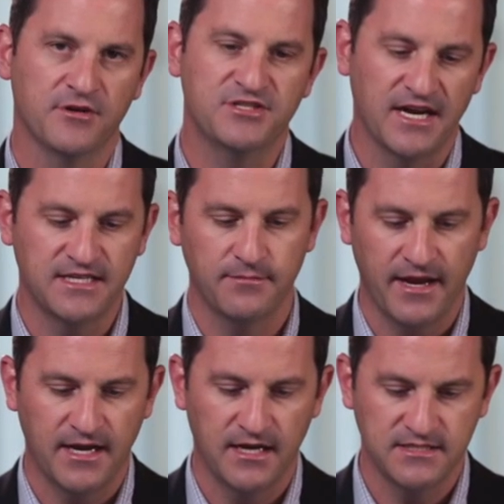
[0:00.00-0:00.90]
rejected
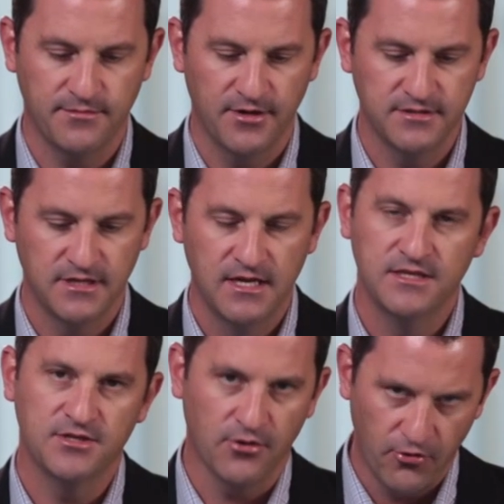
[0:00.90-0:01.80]
by customers.
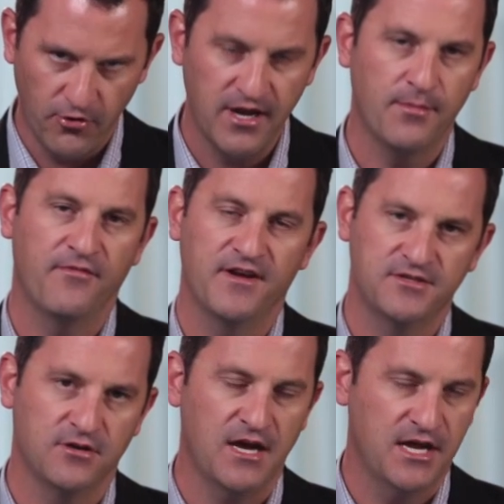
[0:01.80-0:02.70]
So create a
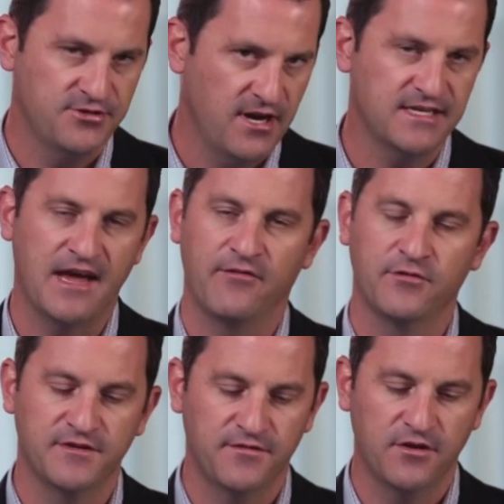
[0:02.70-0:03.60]
professional contract, have it
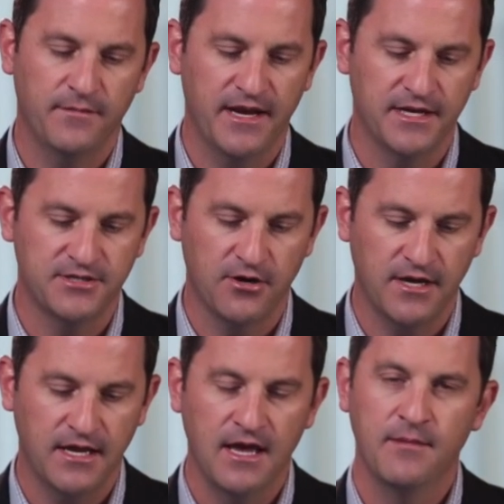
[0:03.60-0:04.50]
reviewed by an
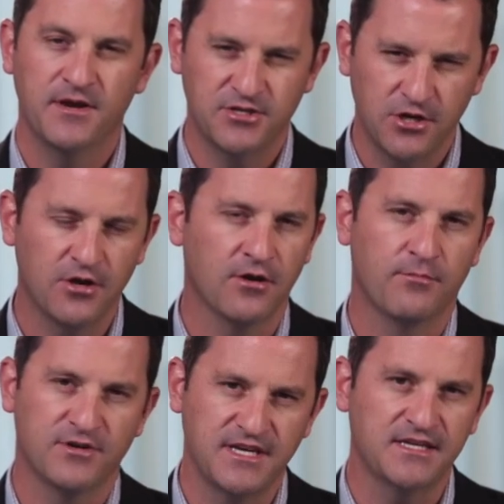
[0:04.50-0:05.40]
attorney, make sure you're
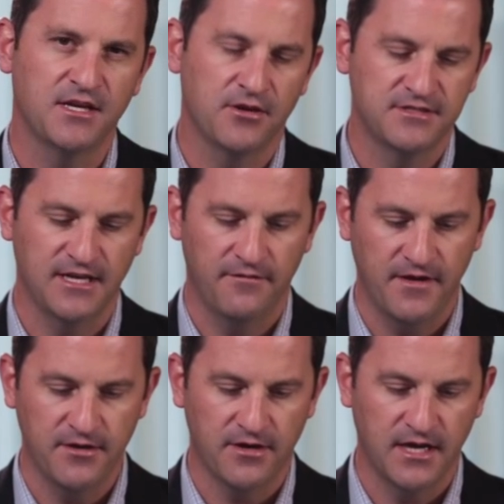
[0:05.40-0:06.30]
protecting yourself
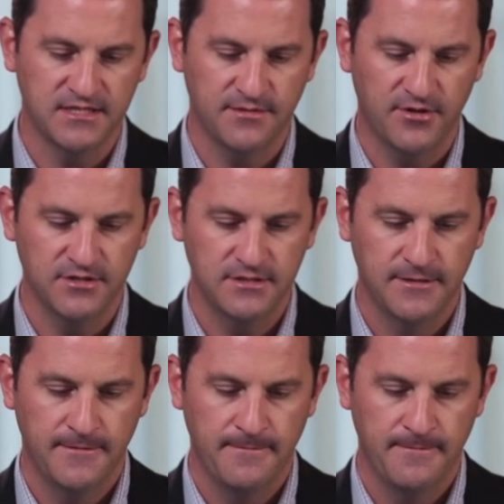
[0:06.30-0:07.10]
and your customers.